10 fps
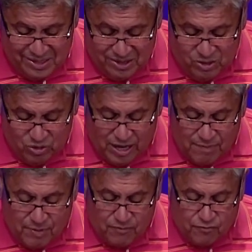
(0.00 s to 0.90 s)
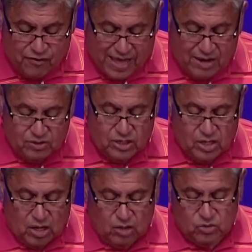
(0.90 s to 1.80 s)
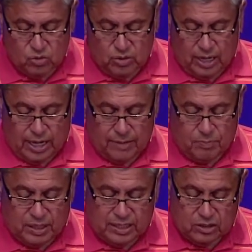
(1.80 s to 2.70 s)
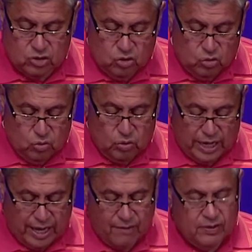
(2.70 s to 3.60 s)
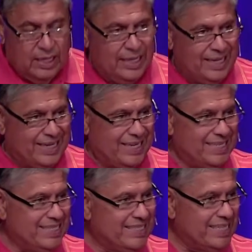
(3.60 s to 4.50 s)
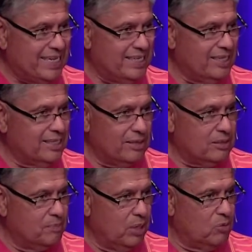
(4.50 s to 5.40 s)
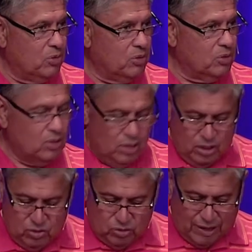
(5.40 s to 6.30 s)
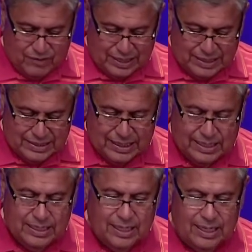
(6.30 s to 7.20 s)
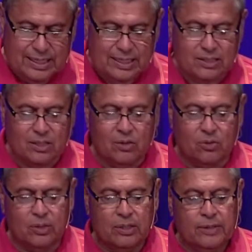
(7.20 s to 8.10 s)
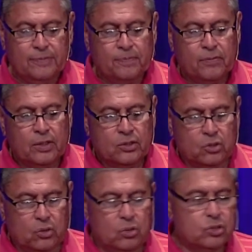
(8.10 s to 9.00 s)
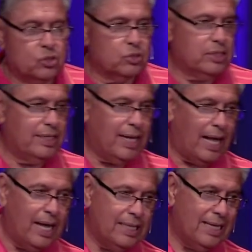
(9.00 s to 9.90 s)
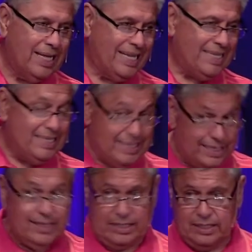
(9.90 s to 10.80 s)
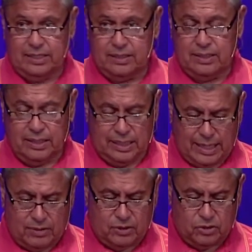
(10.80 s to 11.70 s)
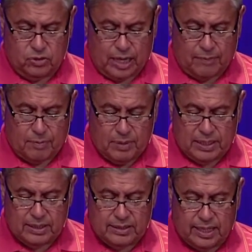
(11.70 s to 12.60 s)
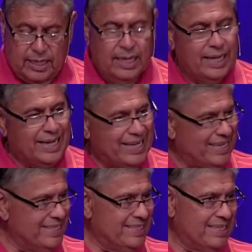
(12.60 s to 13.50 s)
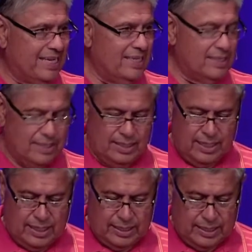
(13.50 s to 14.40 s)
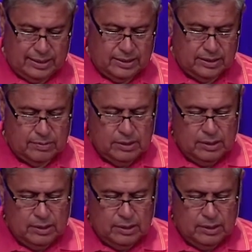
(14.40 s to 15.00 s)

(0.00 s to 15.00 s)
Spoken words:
You have been found and also caught because you have contended. That's a big word there. You have contended against the Lord. So, church, God did this. He allowed this to happen because they contended against him.